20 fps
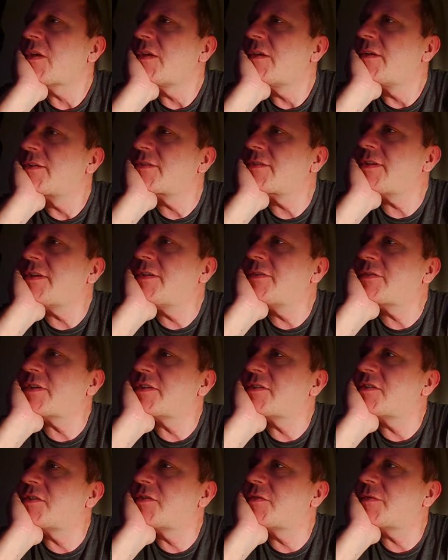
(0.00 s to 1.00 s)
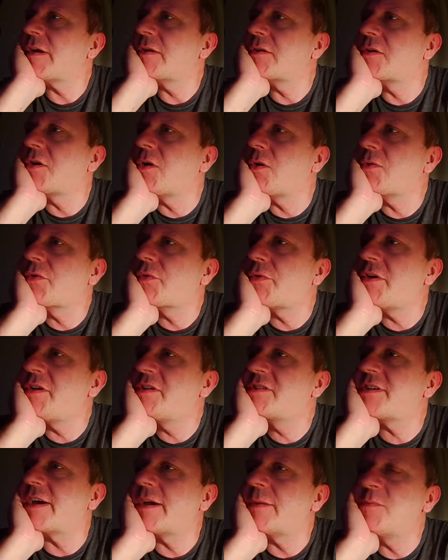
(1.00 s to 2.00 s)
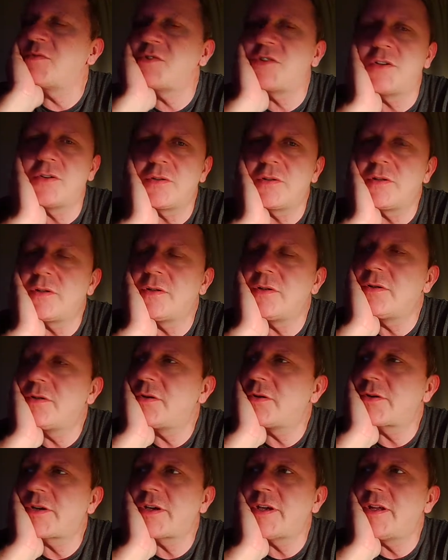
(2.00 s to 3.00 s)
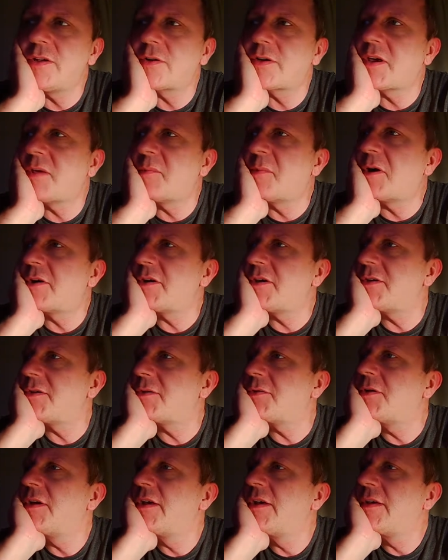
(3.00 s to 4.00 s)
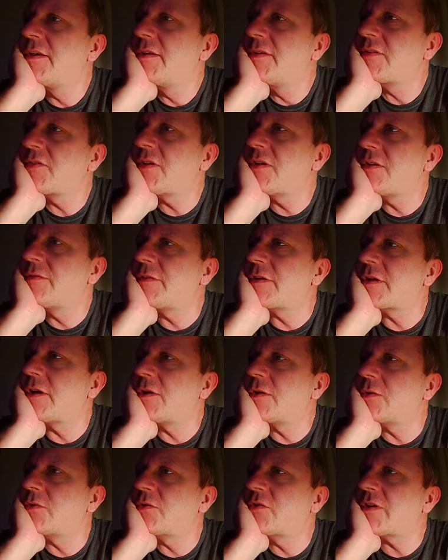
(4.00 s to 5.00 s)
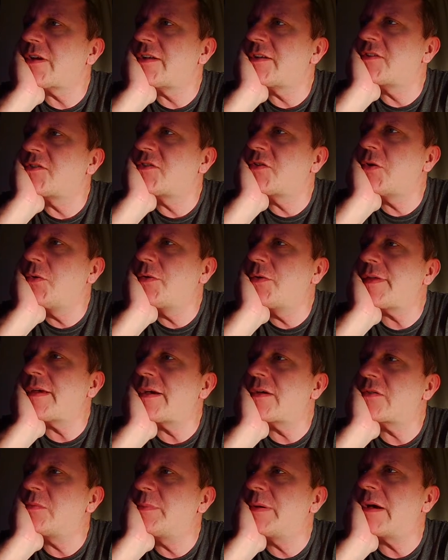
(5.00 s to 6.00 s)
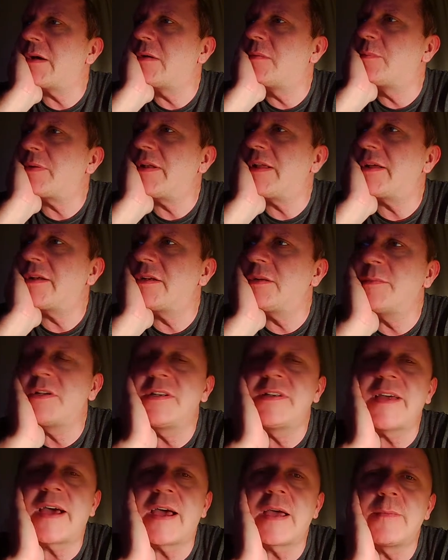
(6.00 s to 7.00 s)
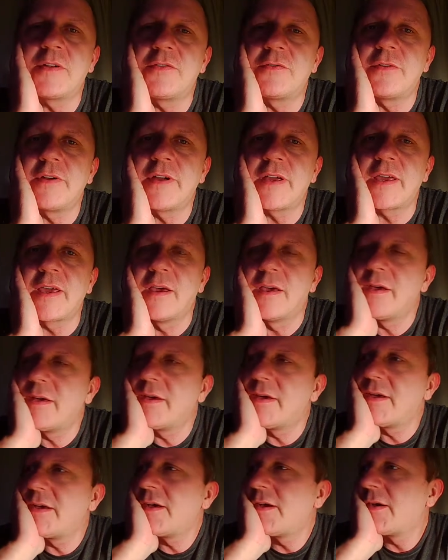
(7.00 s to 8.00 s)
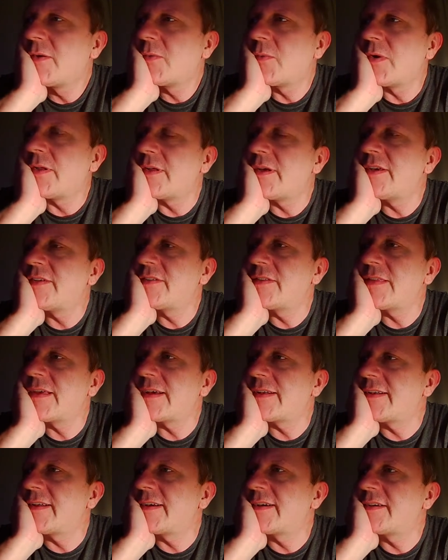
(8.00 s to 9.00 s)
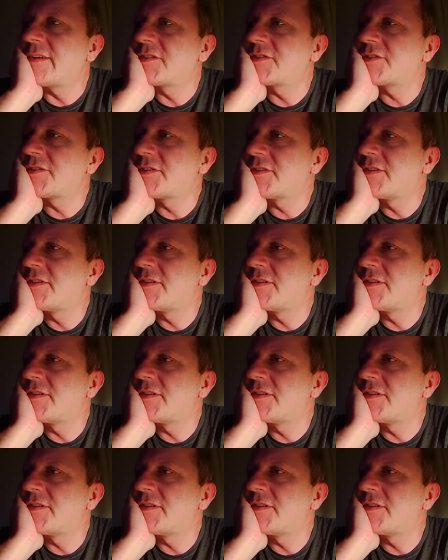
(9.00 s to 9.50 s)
Steve says he's found gold 3 times. You lucky, lucky boy, you. Silver loads and a £2,000 platinum and diamond ring. Well, isn't that nice?